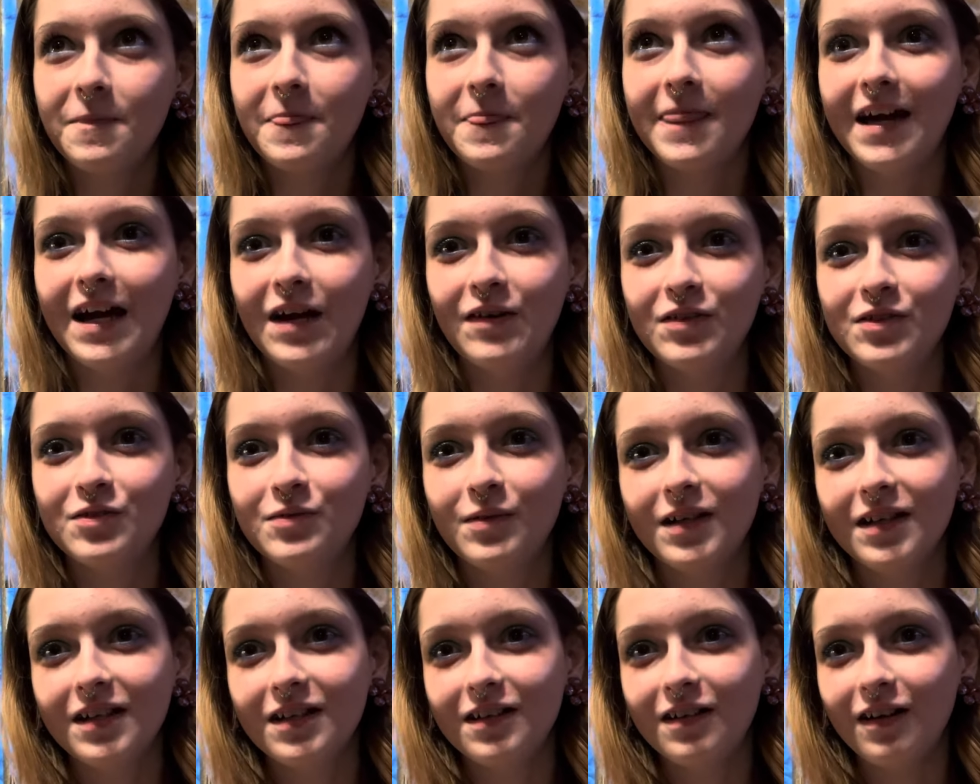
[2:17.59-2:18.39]
I was
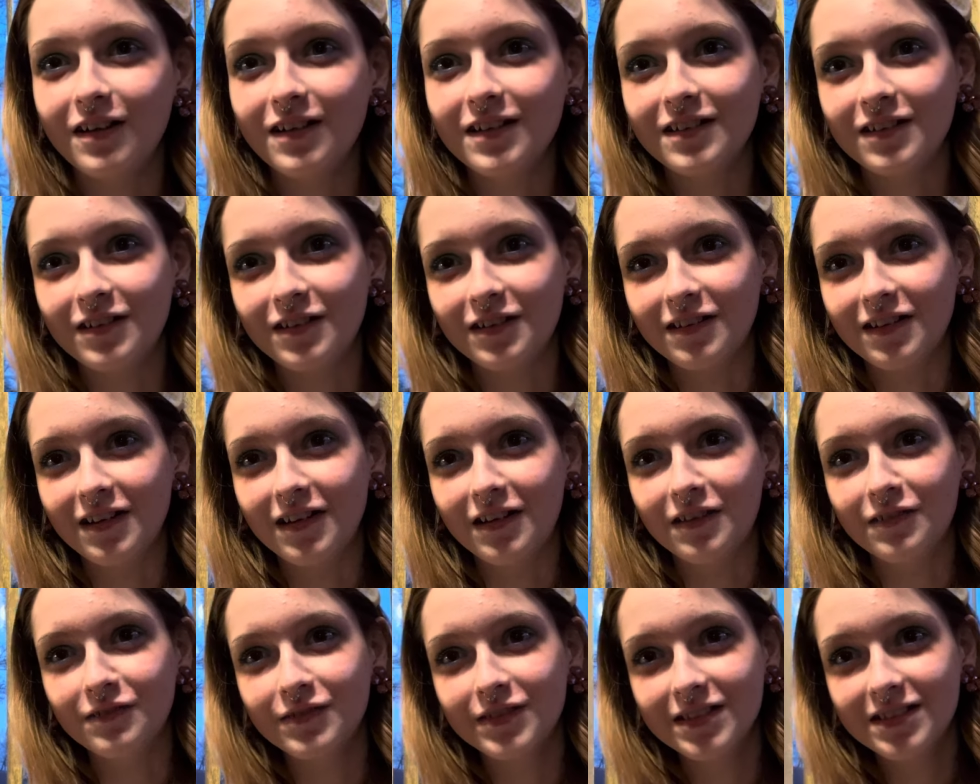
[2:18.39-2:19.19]
wearing gardener
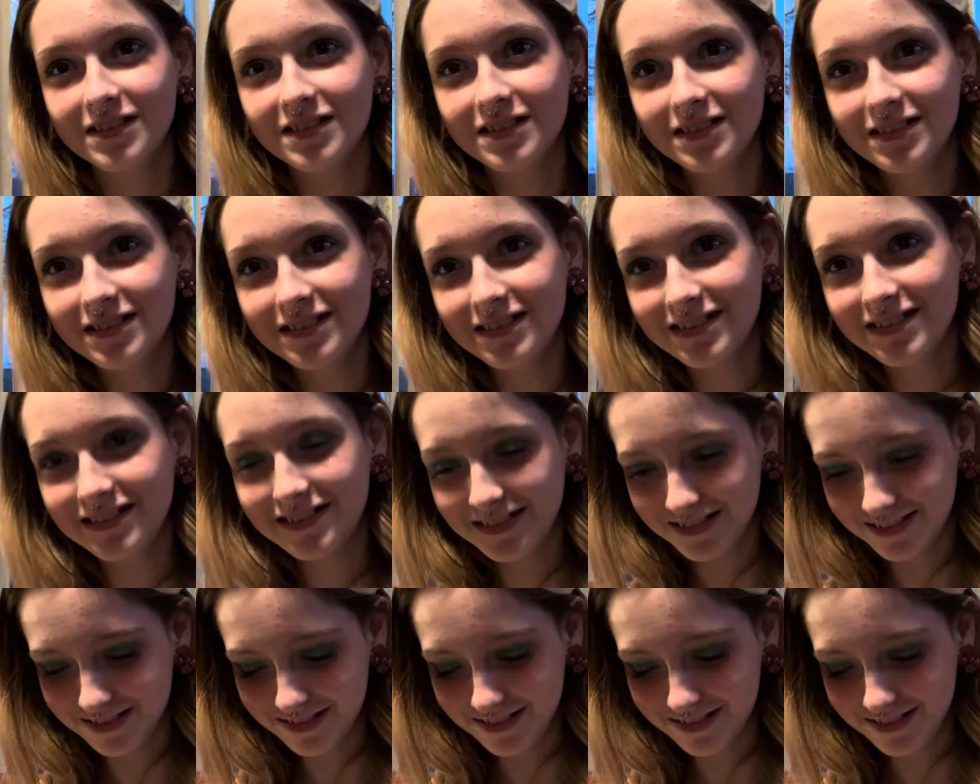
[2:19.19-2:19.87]
gloves. Gardener.